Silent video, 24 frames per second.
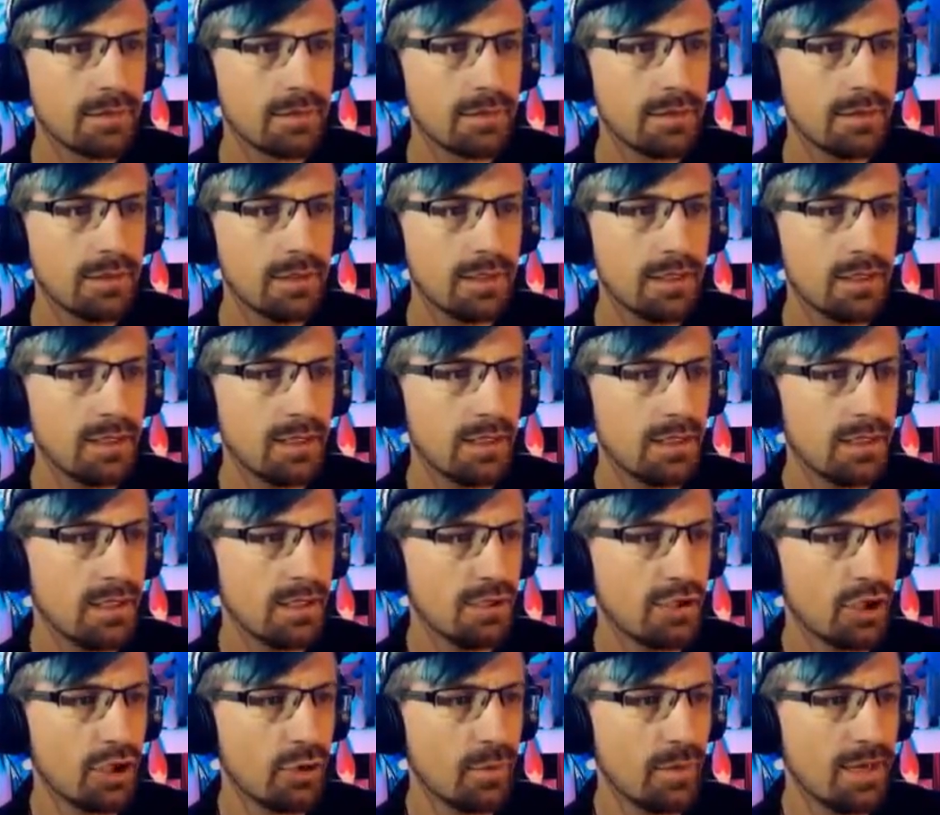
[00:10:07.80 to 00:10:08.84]

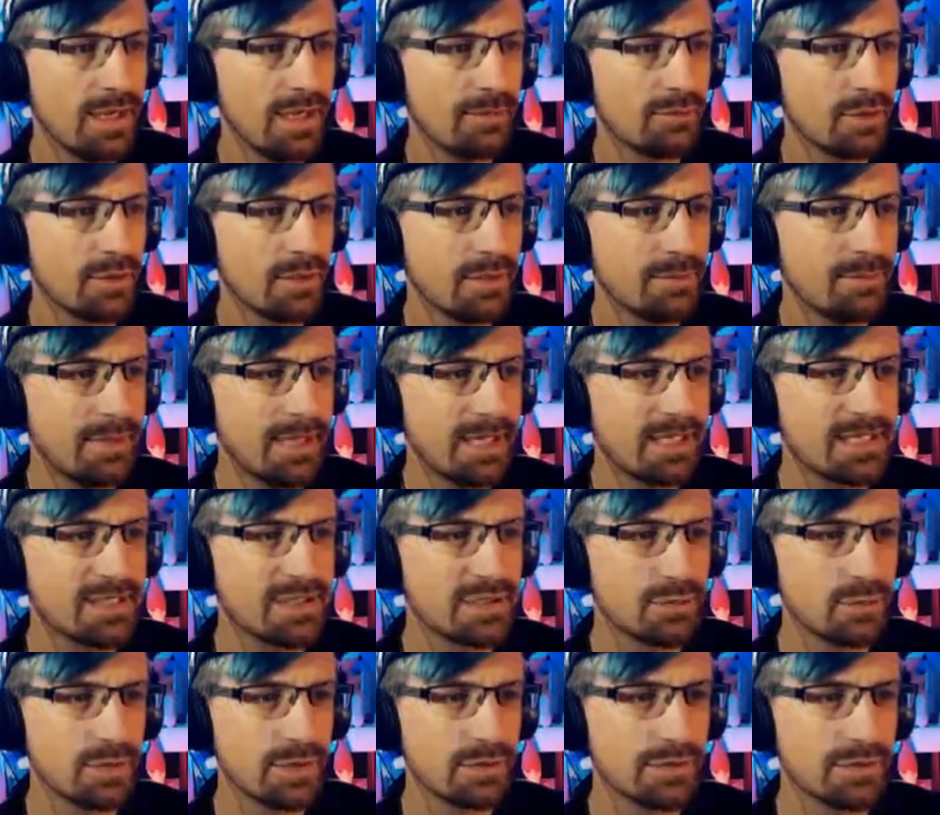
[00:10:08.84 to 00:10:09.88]
No way I'm going back into
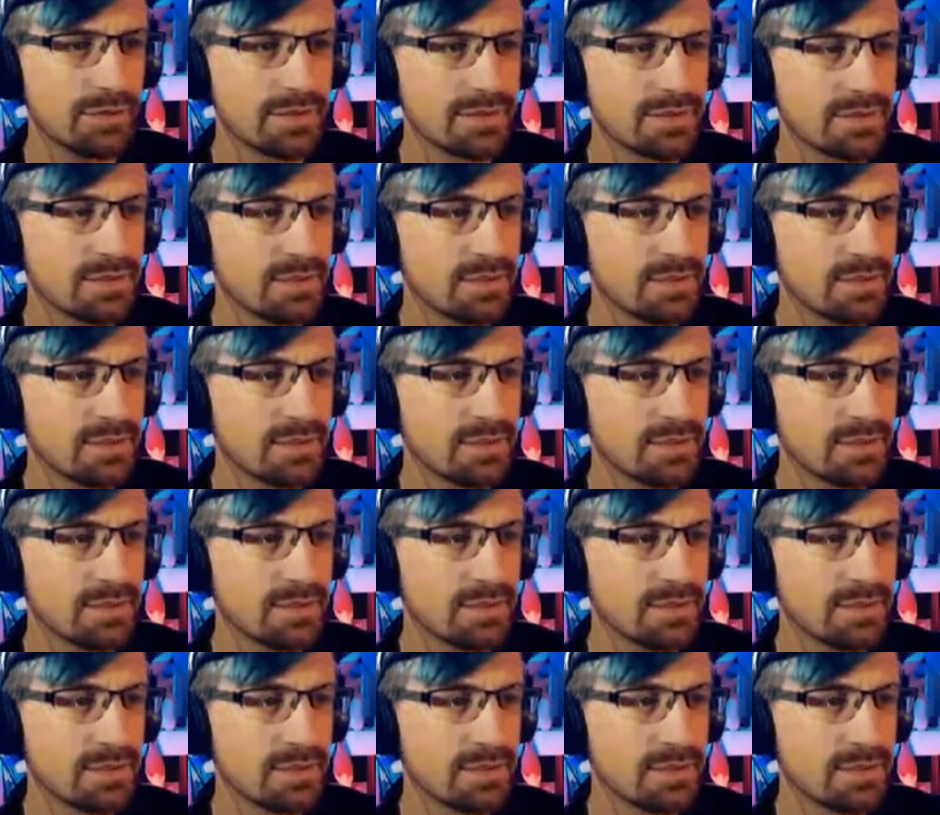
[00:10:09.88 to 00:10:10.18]
the wilderness.